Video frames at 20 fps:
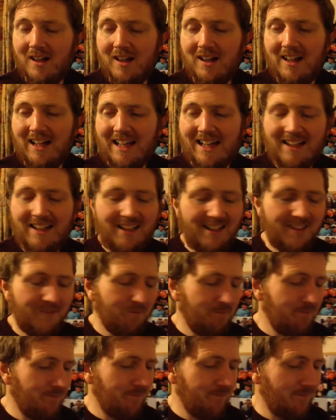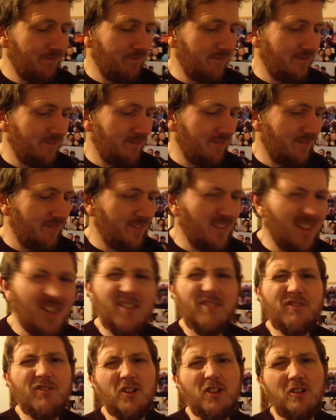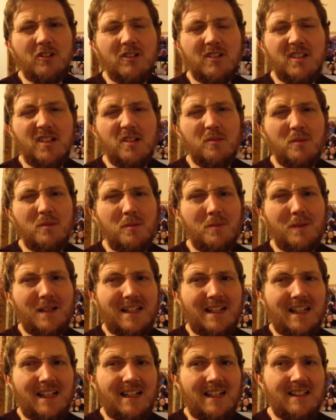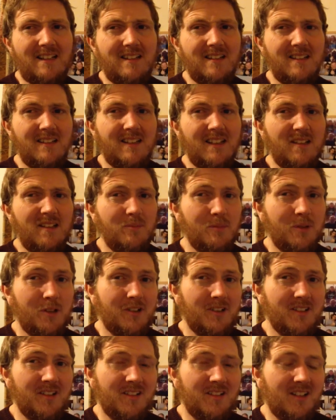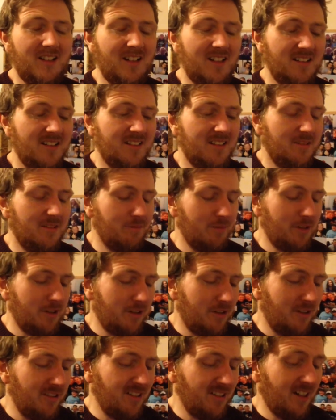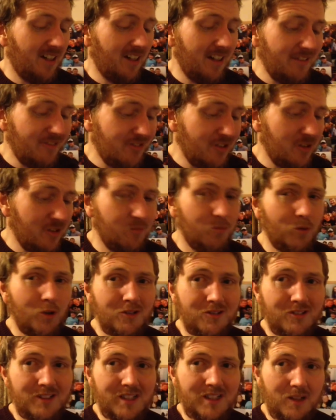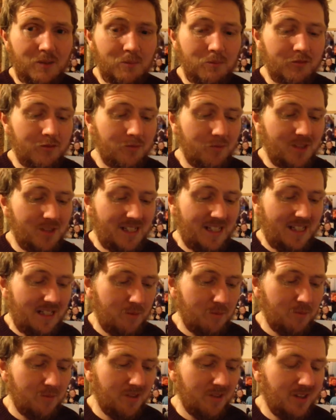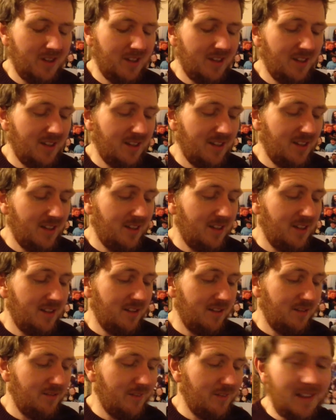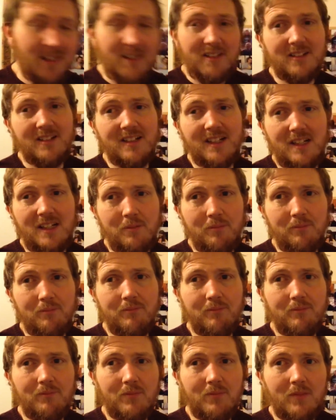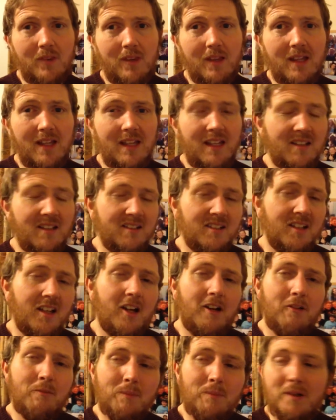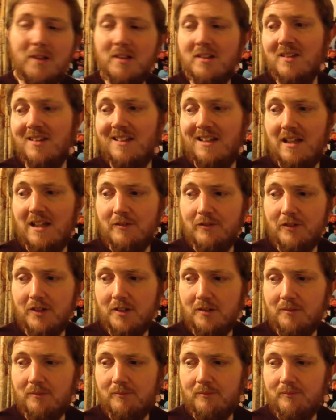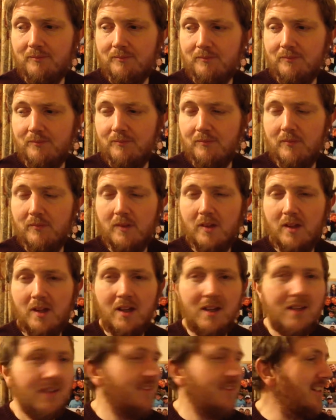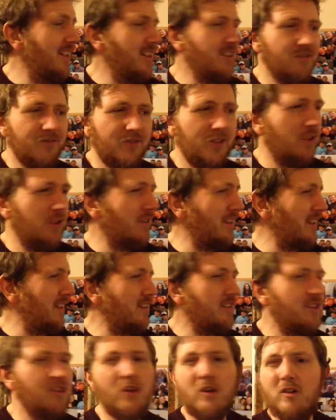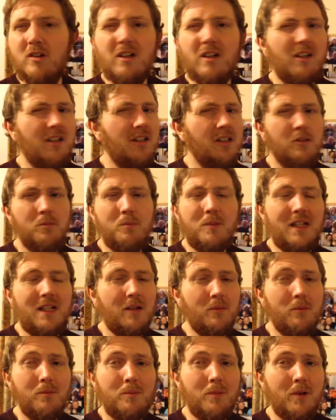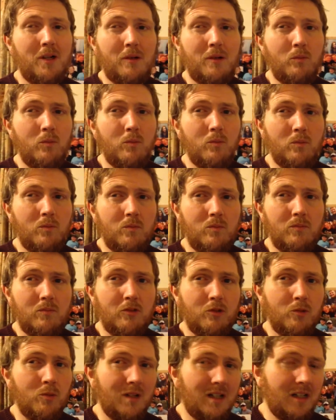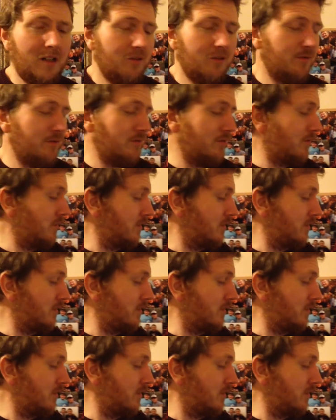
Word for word: Um, this vlog's going to be a bit late, let's be honest guys, because I've just woken up from a nap. Fell asleep, it's half past 11. This vlog is not going to be up by 12.